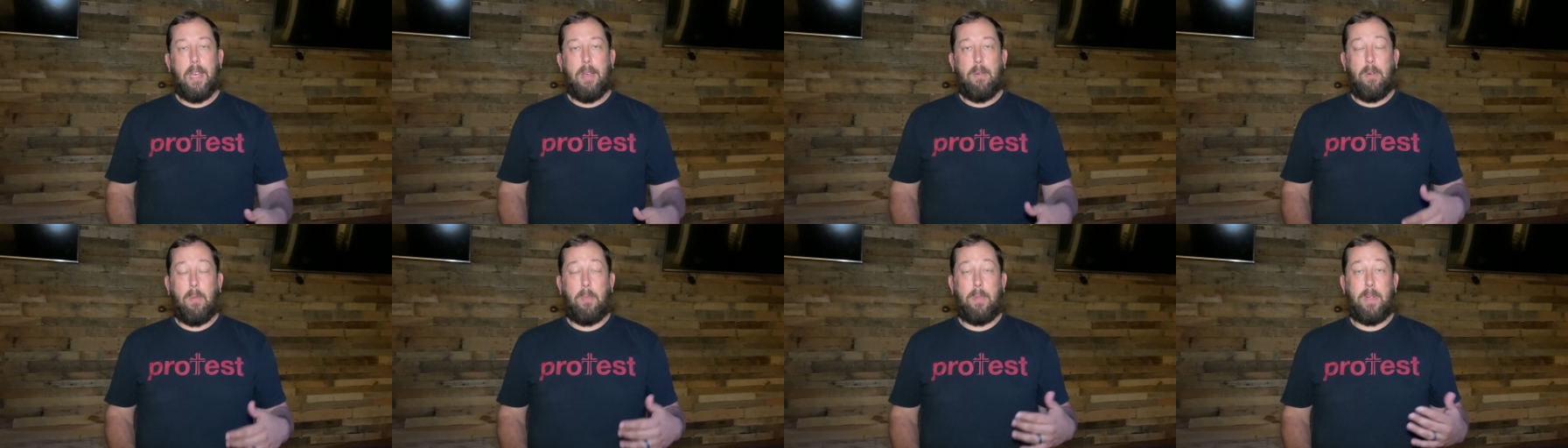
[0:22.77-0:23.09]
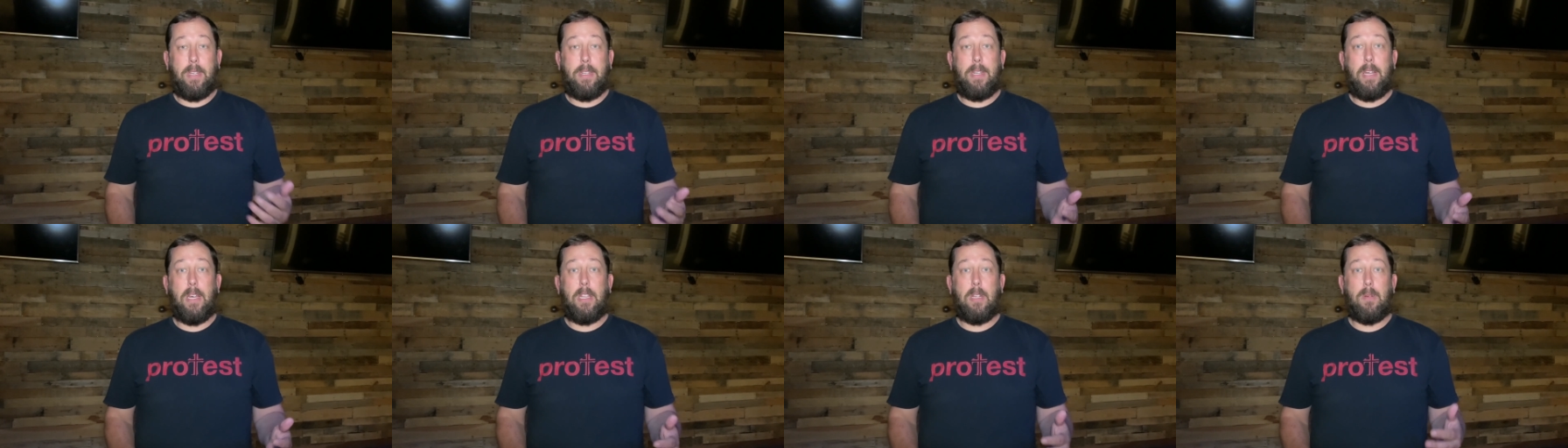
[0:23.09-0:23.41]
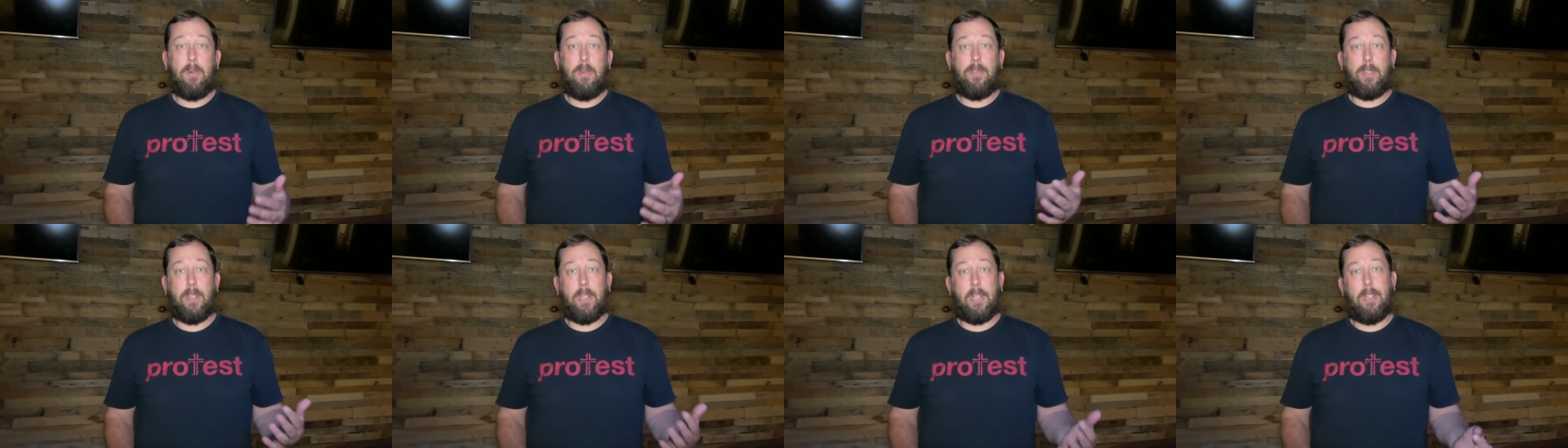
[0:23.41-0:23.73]
When we did, there
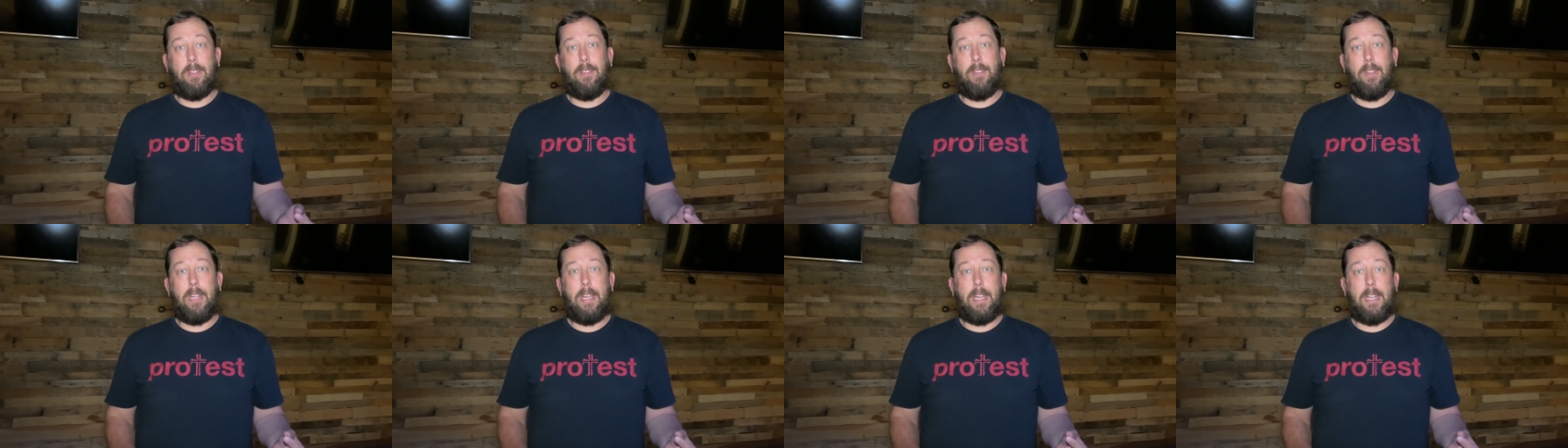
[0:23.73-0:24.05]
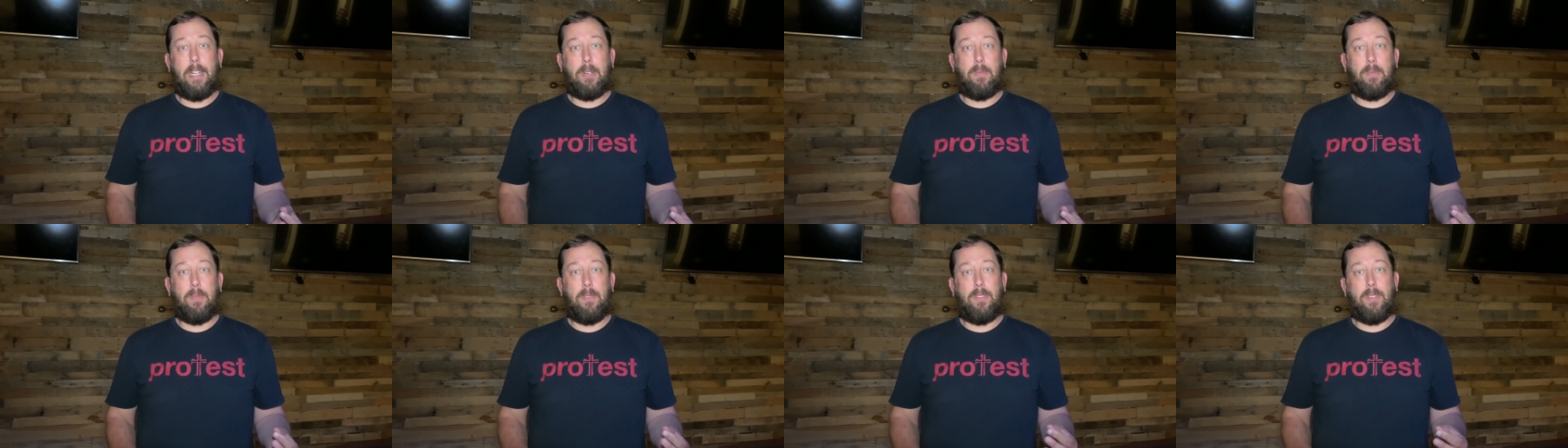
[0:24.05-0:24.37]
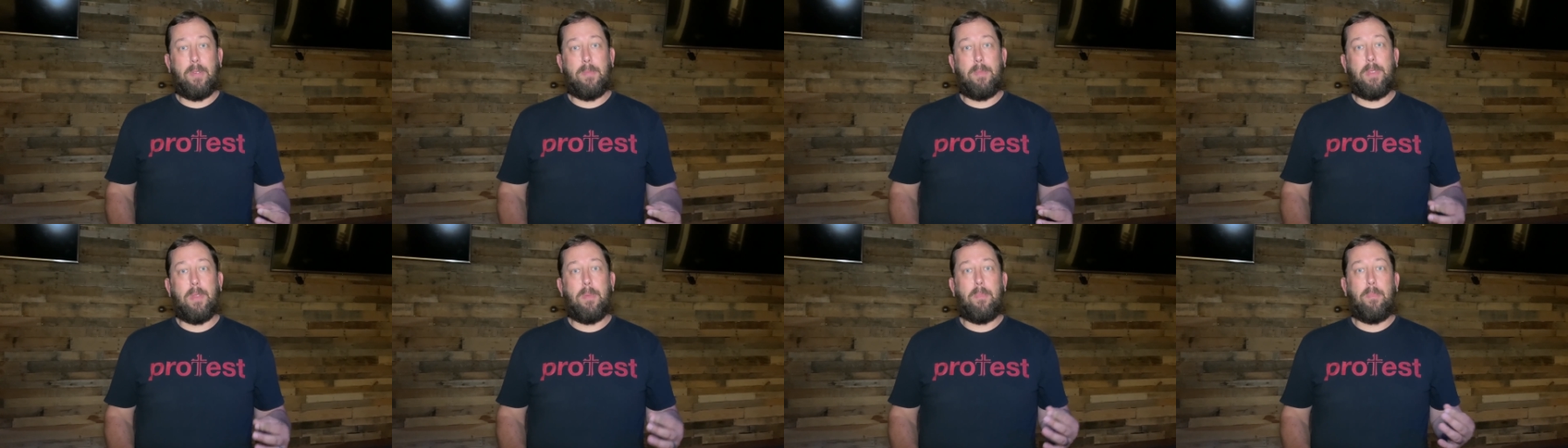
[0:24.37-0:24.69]
was a glitch with
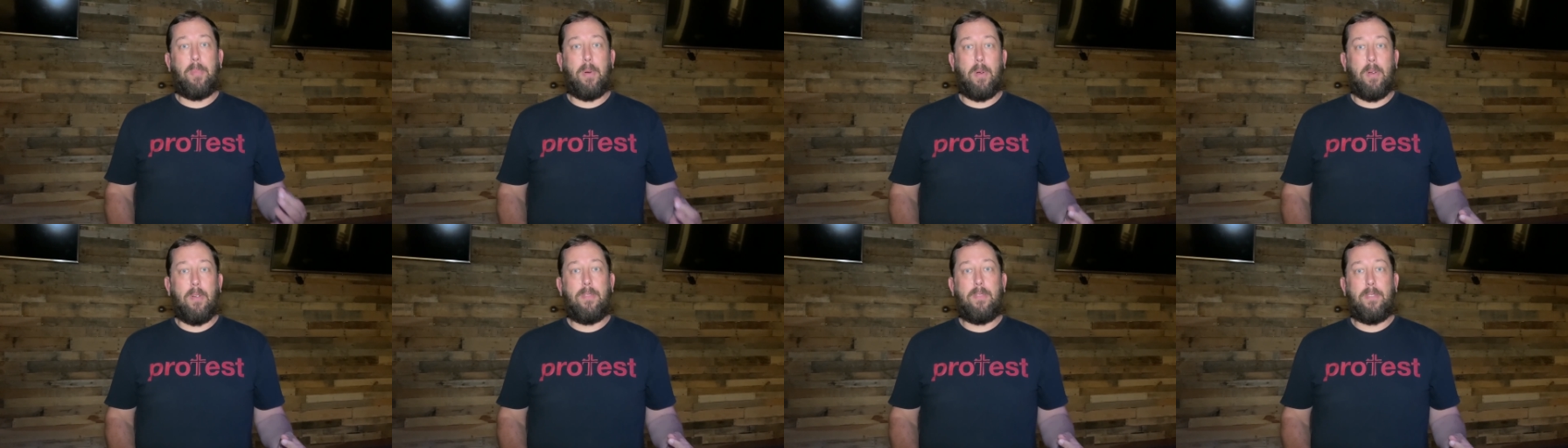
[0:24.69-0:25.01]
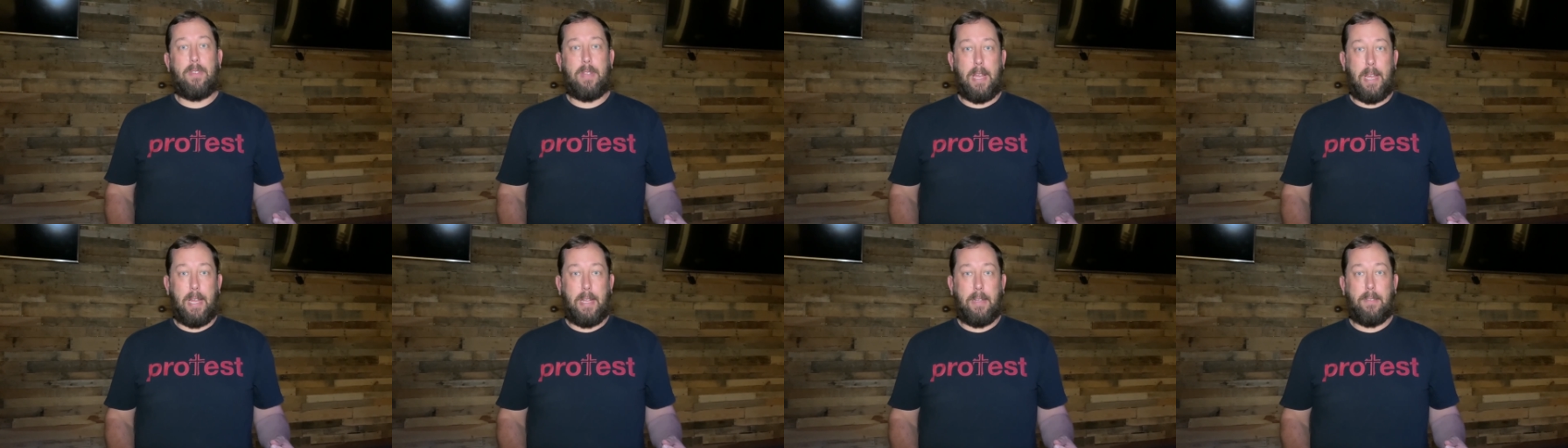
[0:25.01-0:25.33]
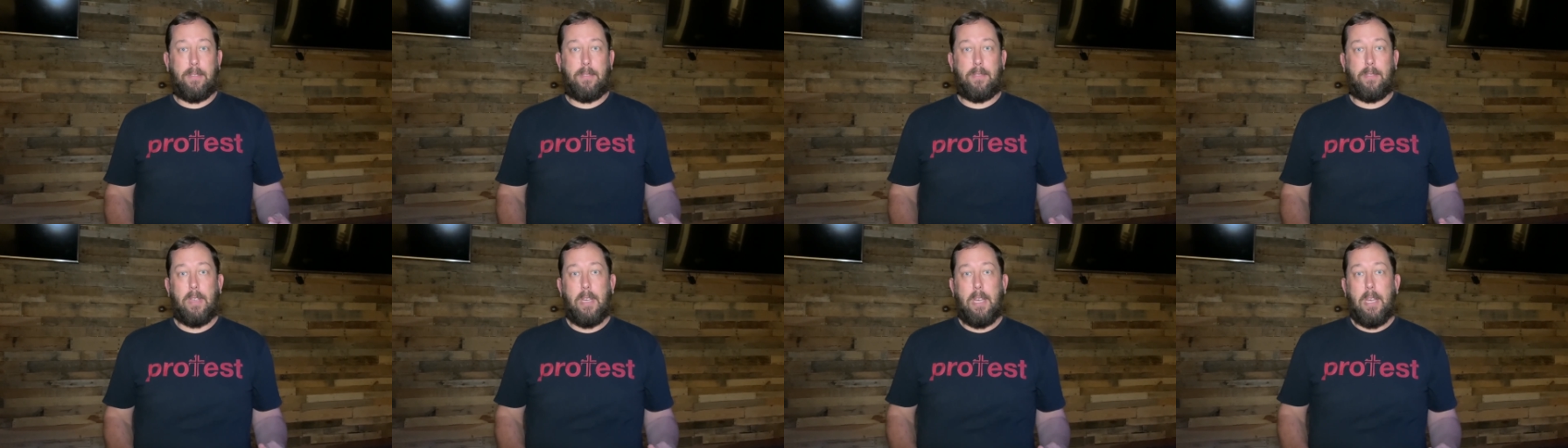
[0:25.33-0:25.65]
some of the birth
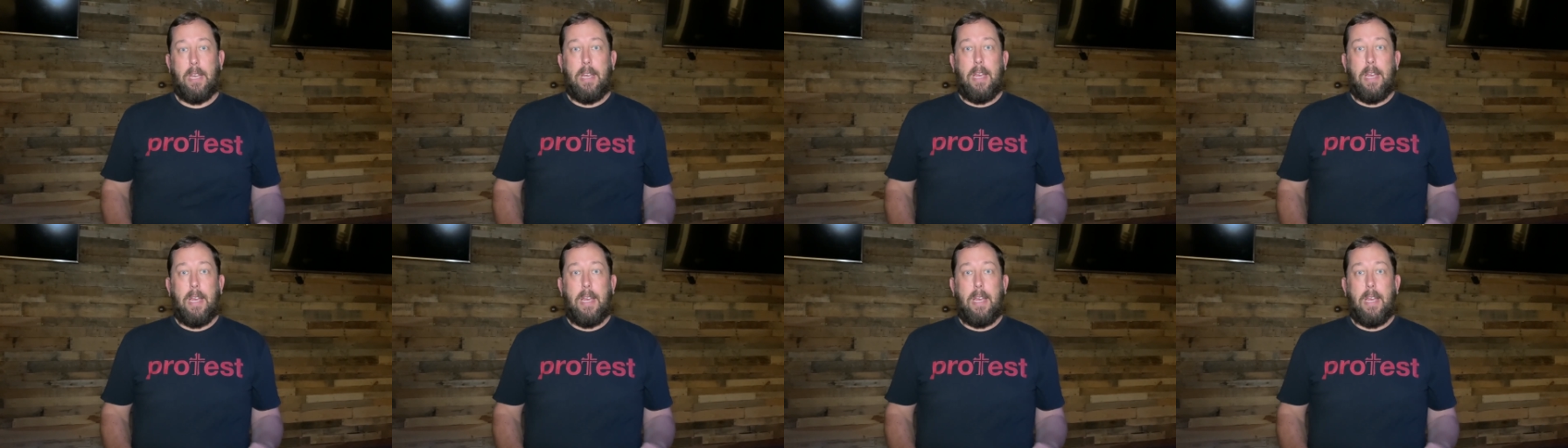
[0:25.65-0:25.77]
dates.